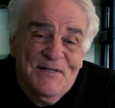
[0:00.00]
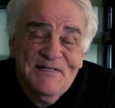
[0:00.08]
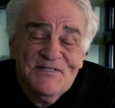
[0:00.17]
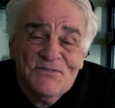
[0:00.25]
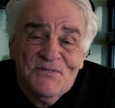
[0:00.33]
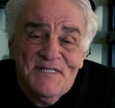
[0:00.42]

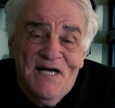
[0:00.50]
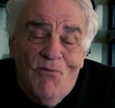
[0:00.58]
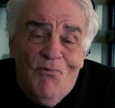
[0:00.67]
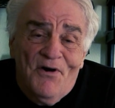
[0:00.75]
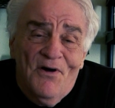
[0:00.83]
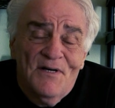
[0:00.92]
So yeah,
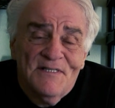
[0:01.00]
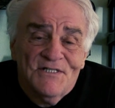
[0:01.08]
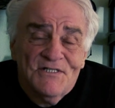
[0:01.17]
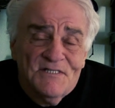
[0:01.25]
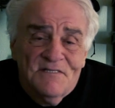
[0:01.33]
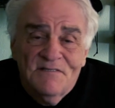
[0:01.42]
we're going to
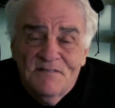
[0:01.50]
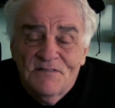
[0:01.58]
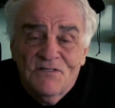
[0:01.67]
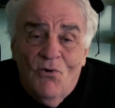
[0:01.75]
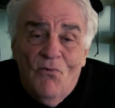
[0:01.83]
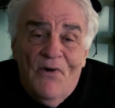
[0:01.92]
just
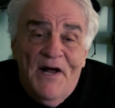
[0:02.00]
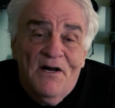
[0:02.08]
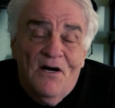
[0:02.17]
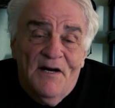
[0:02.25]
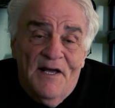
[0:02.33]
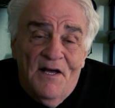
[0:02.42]
go right
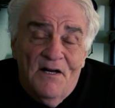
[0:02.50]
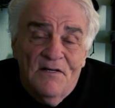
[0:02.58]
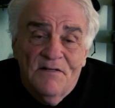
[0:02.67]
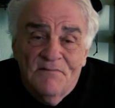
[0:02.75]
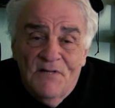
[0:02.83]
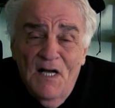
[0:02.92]
on ahead
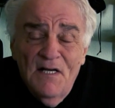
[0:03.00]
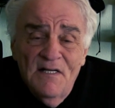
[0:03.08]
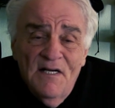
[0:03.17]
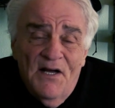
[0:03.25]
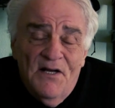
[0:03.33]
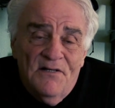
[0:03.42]

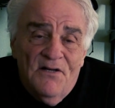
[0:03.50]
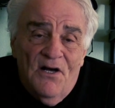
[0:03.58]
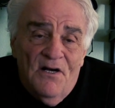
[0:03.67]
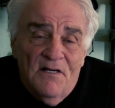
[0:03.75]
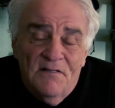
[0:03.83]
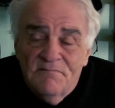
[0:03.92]

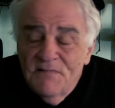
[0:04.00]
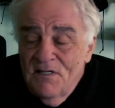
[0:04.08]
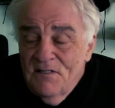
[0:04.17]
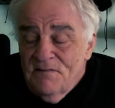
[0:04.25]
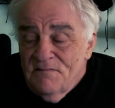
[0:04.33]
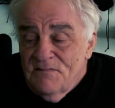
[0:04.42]
and
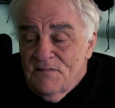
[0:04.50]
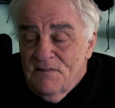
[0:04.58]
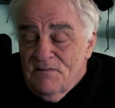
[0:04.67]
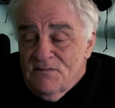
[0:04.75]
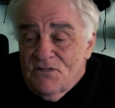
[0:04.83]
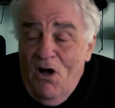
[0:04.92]

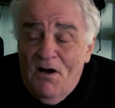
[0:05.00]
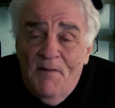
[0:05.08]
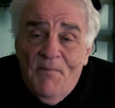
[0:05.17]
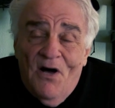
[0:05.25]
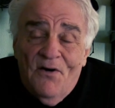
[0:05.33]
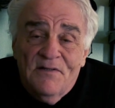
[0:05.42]
talk
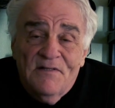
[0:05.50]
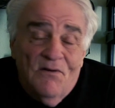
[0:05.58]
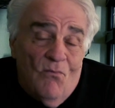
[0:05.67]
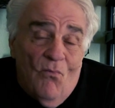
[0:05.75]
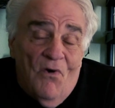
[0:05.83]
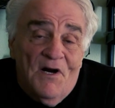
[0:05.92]
about
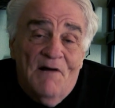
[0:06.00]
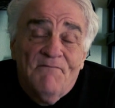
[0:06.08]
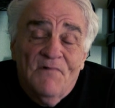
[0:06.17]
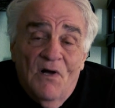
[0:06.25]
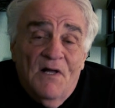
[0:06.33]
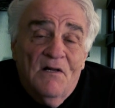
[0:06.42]
what I've
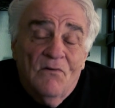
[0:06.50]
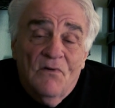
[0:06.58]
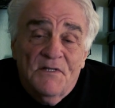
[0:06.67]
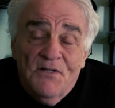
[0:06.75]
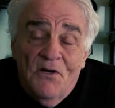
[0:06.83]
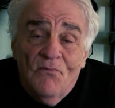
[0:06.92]

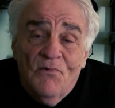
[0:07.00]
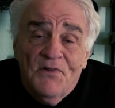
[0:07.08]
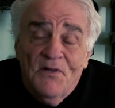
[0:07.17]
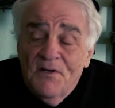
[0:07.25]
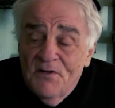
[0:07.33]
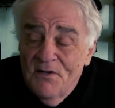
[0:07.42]
done with
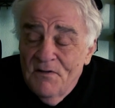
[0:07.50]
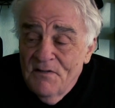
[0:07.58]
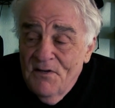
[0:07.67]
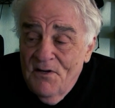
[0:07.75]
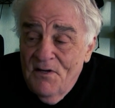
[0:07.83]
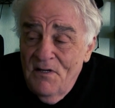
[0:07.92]
it
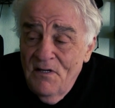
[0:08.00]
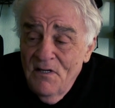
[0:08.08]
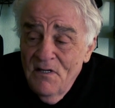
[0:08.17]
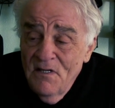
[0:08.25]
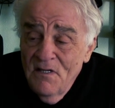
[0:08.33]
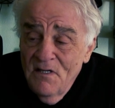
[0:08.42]
and
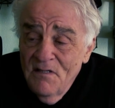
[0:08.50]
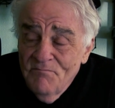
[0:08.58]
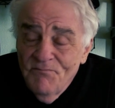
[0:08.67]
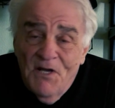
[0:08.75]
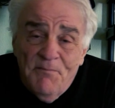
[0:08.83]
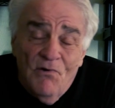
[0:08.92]

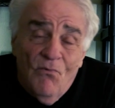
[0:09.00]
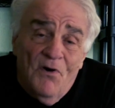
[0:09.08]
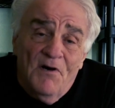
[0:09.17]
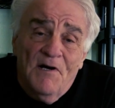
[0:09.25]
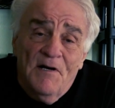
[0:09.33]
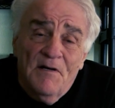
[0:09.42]
maybe
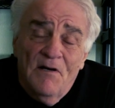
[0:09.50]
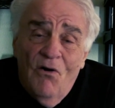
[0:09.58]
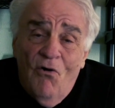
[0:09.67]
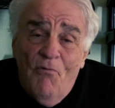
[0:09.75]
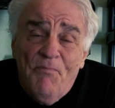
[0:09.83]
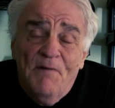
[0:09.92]
what I
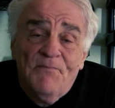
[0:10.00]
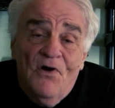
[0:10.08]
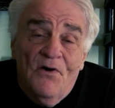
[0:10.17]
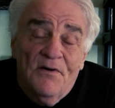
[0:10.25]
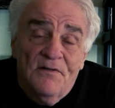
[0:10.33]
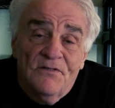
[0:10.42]
hope I'm
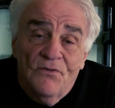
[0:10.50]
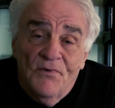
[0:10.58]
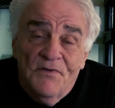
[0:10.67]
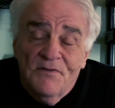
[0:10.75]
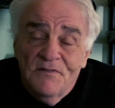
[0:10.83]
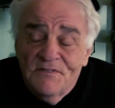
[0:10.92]
going to do
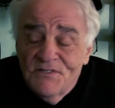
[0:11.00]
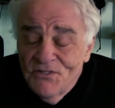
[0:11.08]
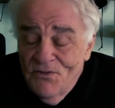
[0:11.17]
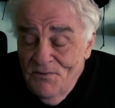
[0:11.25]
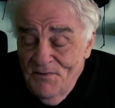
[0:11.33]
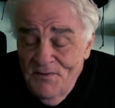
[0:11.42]
with it.
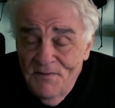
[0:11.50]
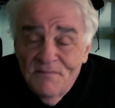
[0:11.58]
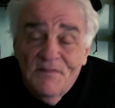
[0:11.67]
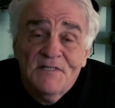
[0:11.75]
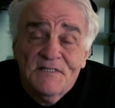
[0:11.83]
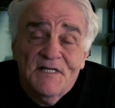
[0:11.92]
So
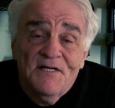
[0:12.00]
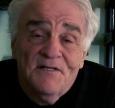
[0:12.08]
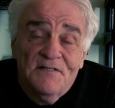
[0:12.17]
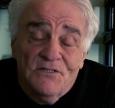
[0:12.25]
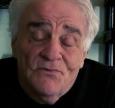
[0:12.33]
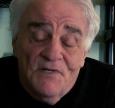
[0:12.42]
let's get
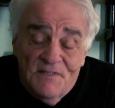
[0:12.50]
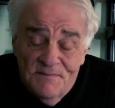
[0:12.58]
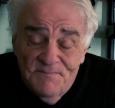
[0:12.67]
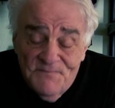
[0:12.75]
into it.